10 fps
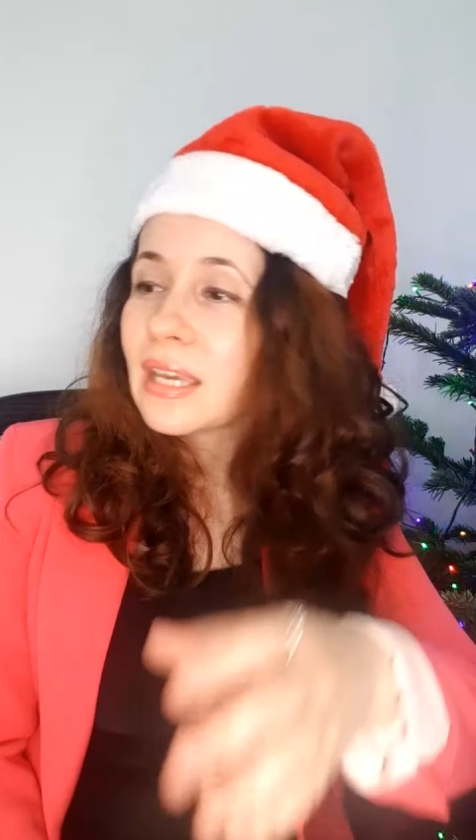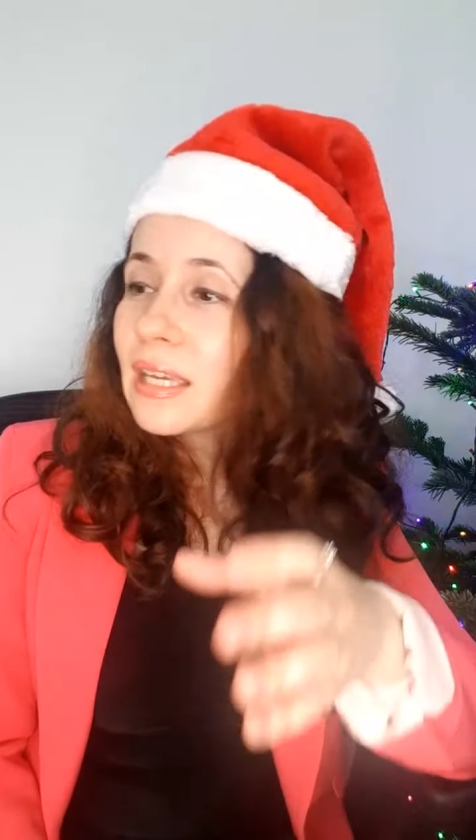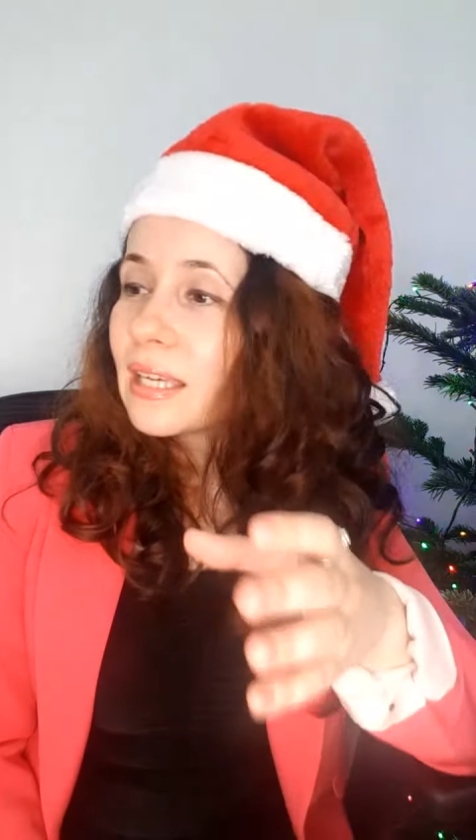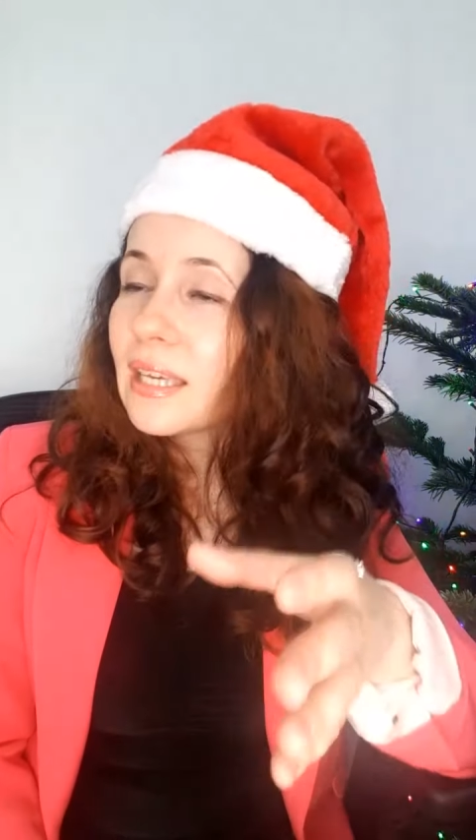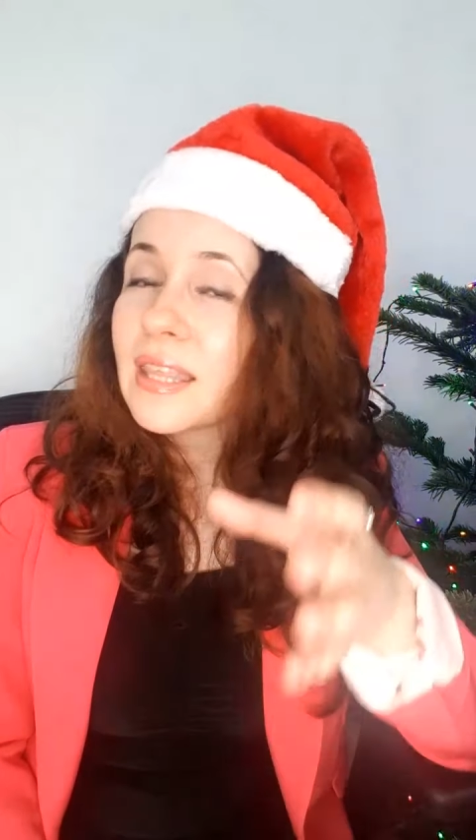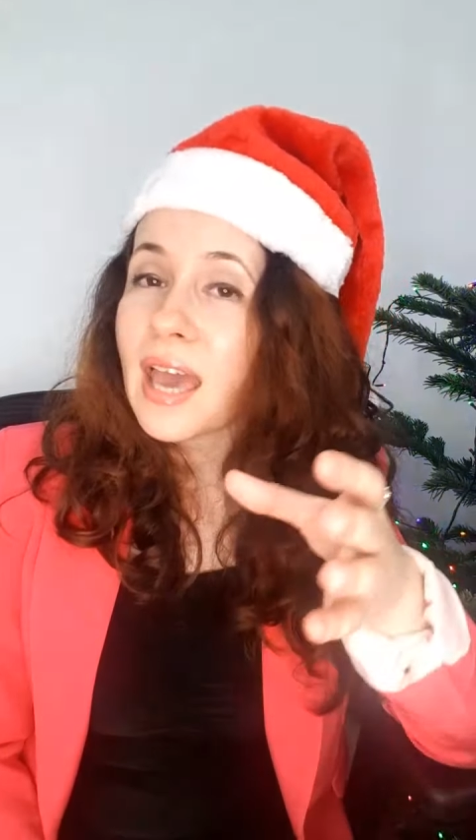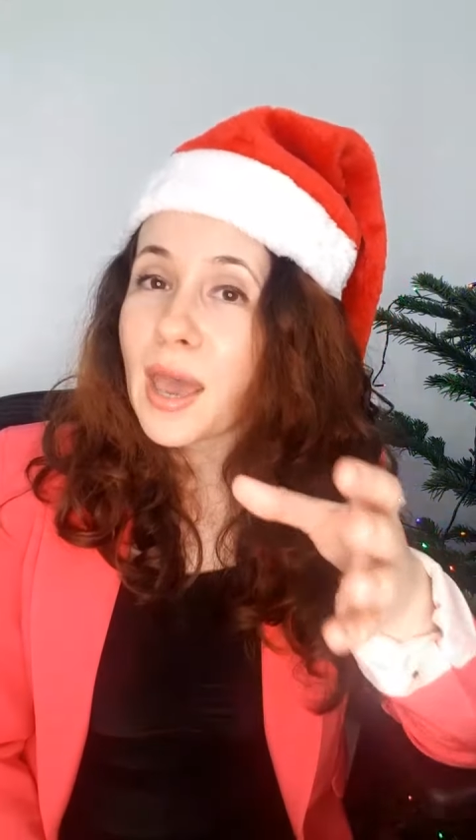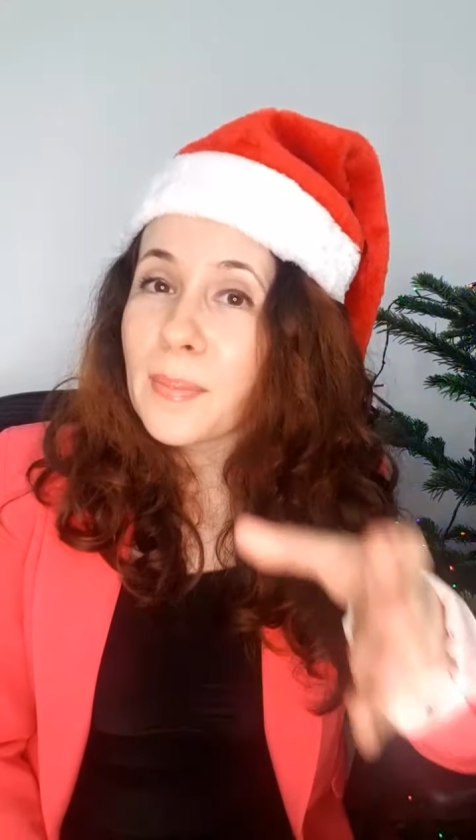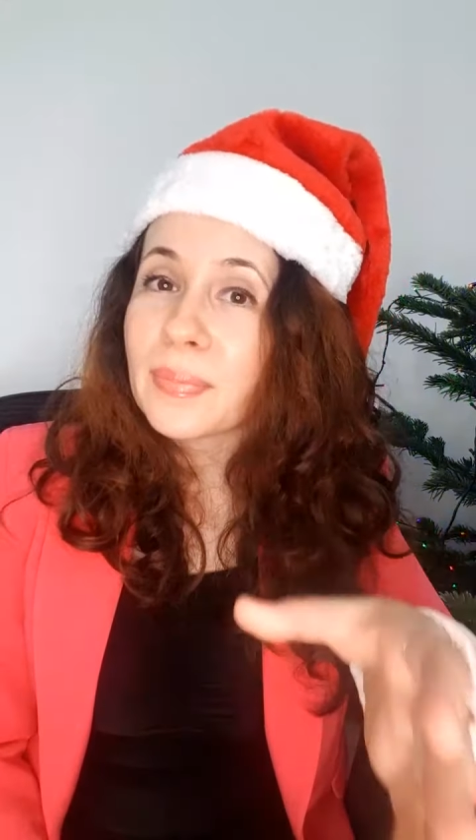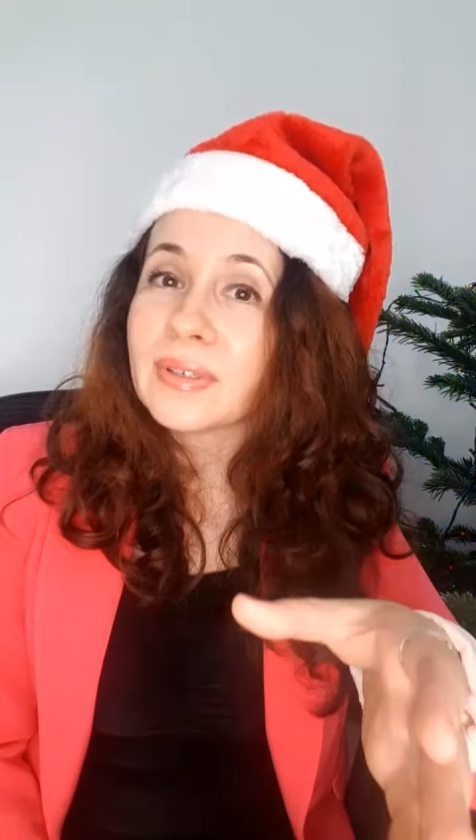It
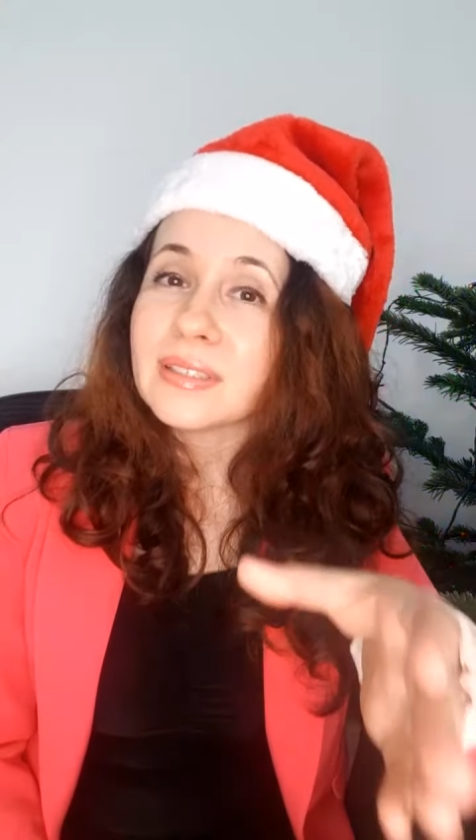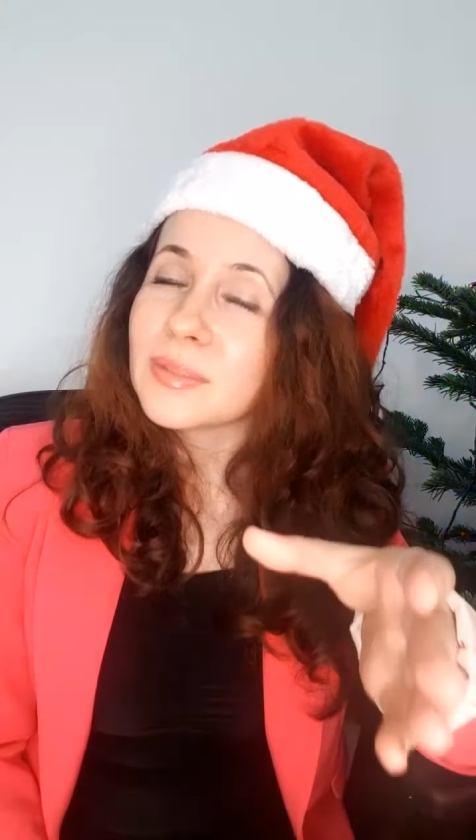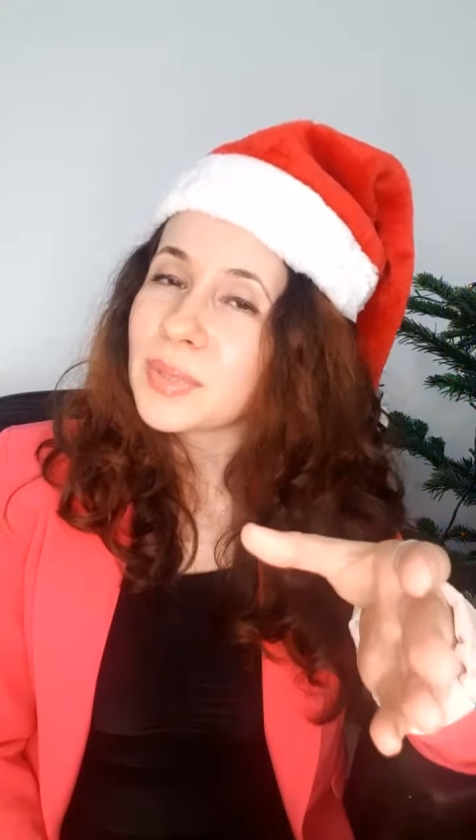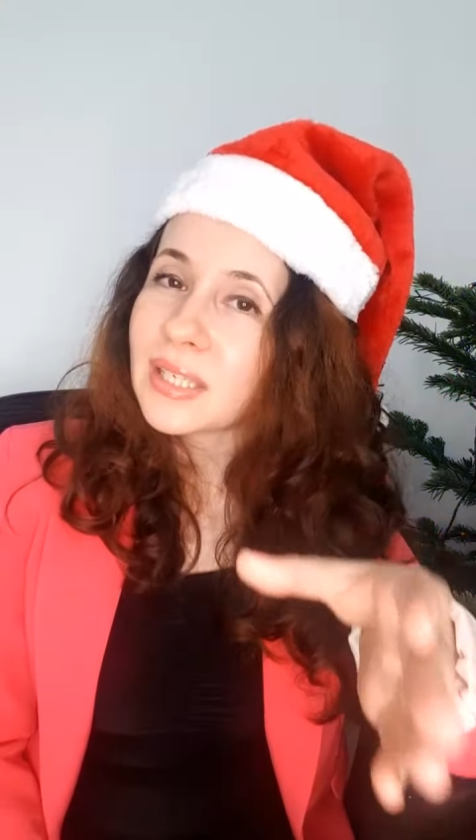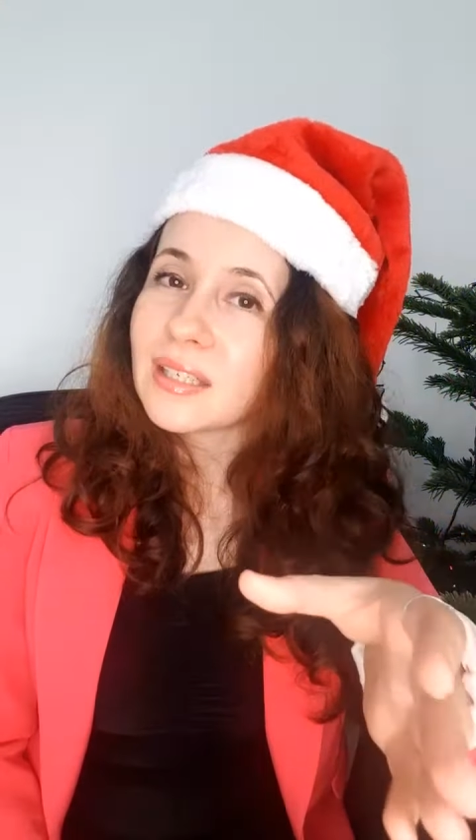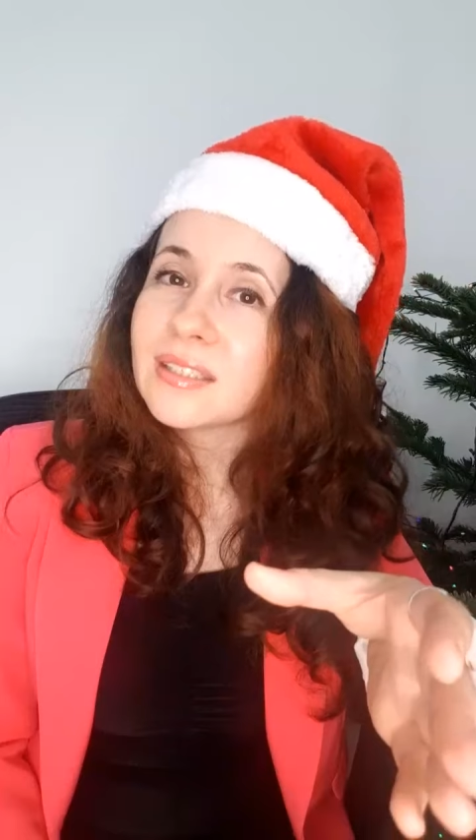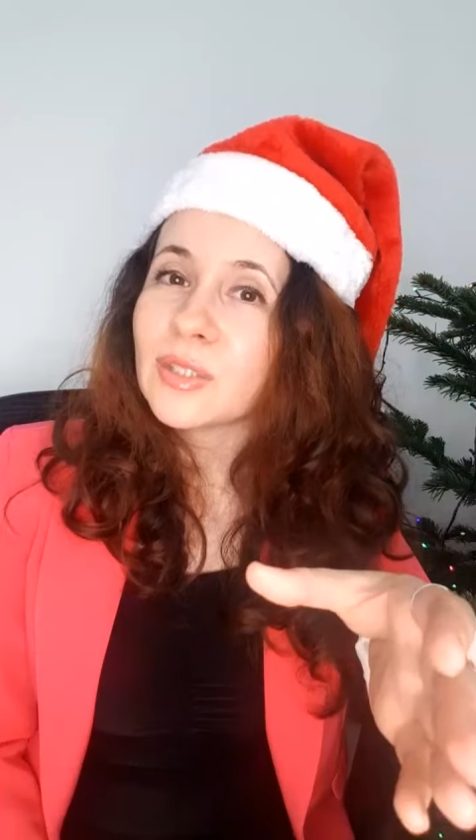happens because